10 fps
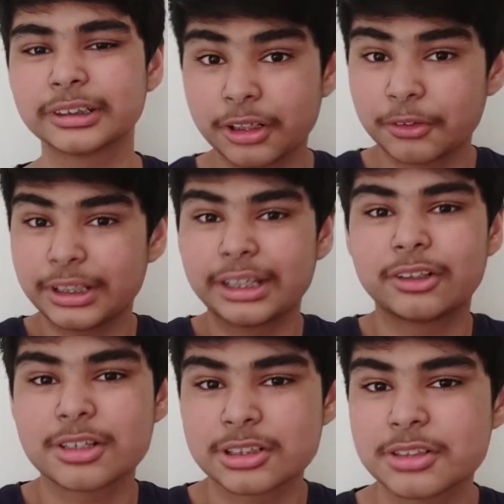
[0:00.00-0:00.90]
Oh yeah, and
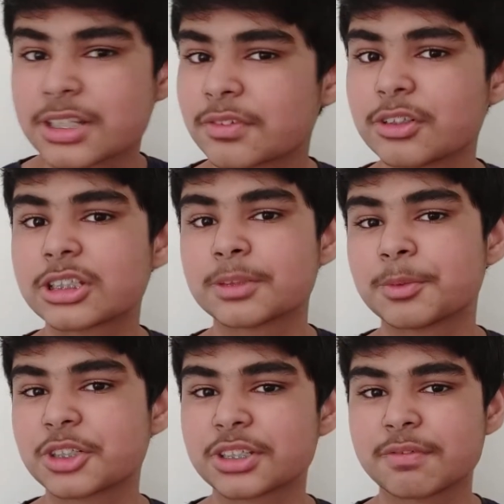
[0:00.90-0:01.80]
also this phone
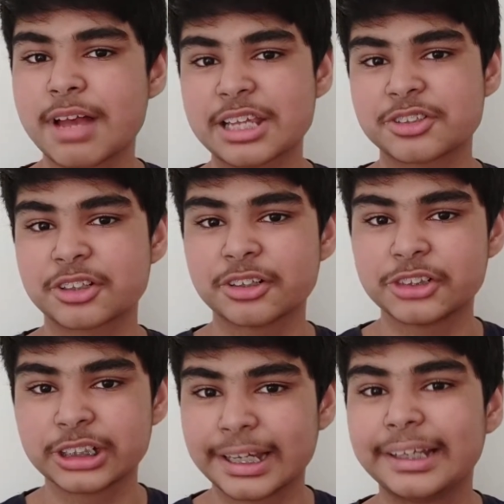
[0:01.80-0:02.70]
supports fast
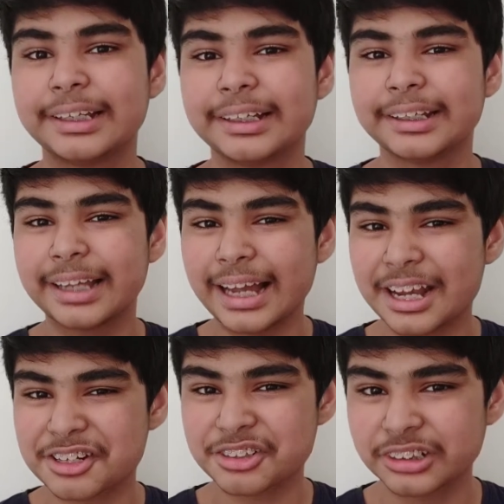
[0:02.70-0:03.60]
charging and
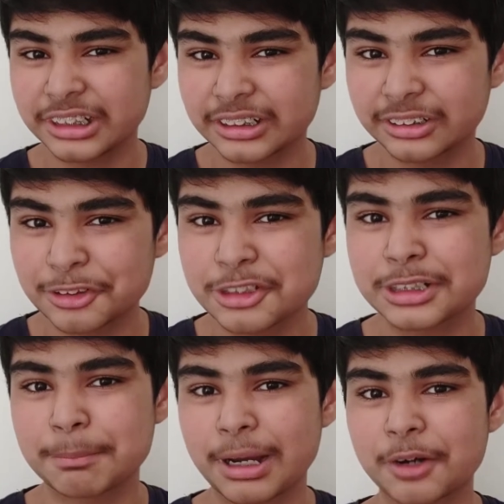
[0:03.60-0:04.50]
actually includes
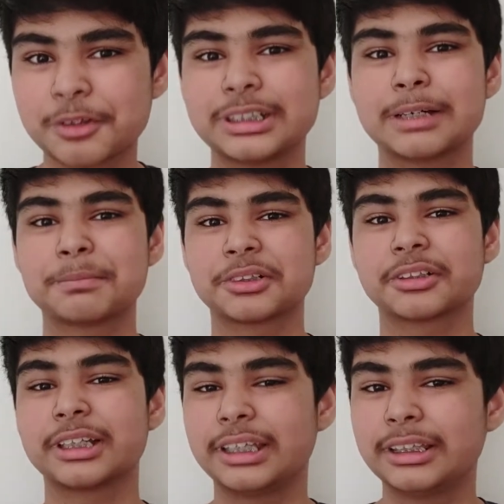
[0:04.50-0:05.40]
the power
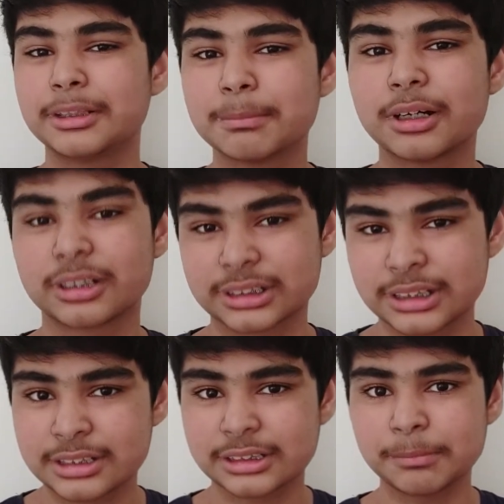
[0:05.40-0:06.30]
adapter in the
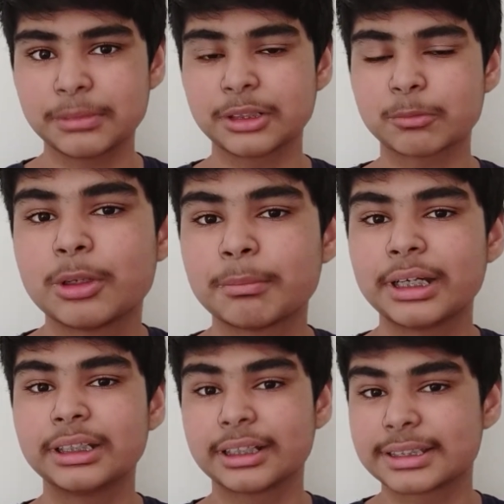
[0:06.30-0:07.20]
box. Something we
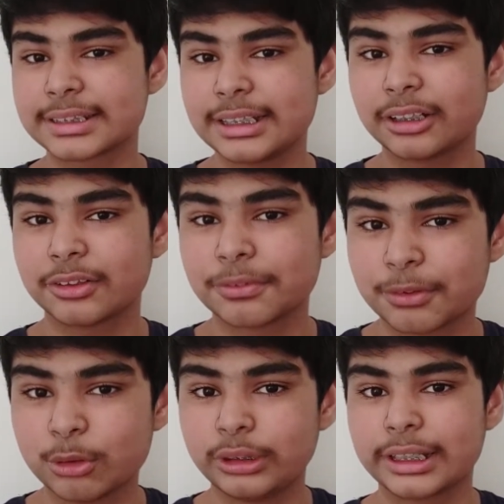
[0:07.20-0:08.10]
might not see on a
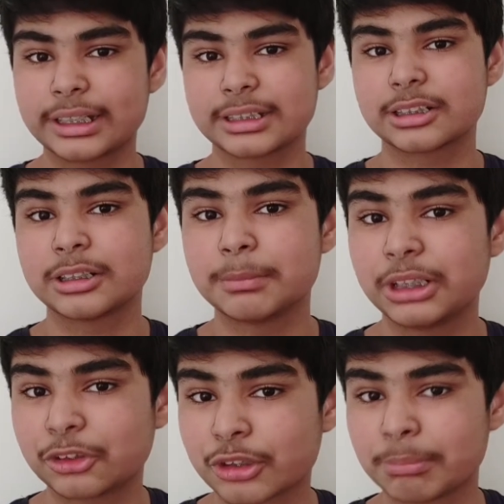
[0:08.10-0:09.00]
phone that is going to
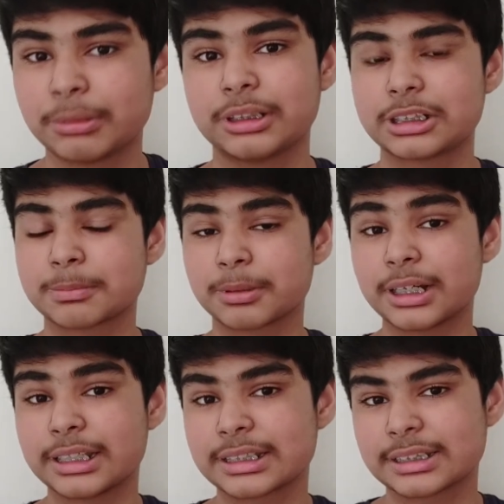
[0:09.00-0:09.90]
be triple its
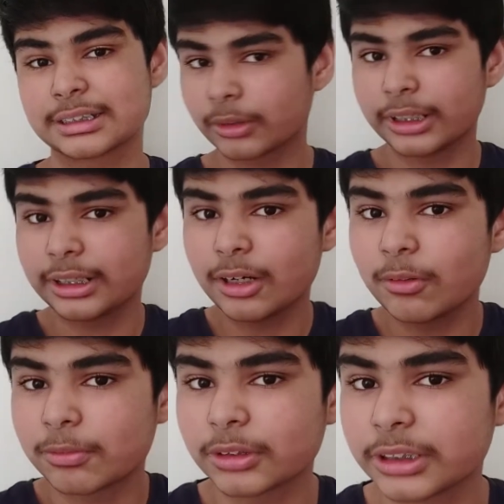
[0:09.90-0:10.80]
price. Okay,
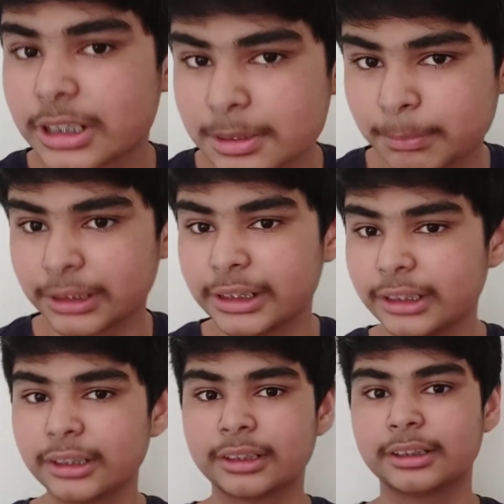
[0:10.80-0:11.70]
now for the
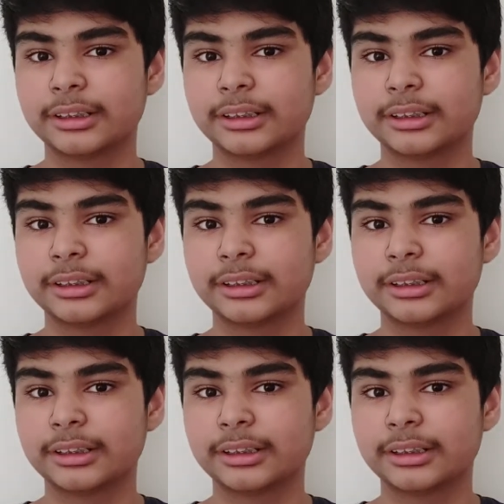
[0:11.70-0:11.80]
display.